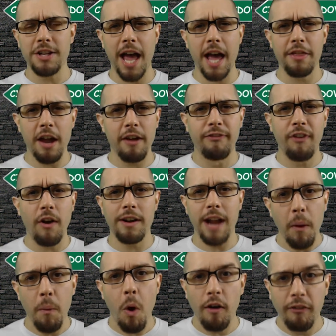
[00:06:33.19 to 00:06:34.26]
dad, they're fighting.
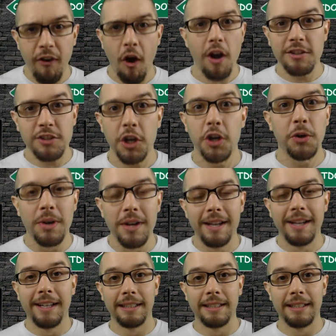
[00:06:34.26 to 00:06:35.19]
I want to fight too.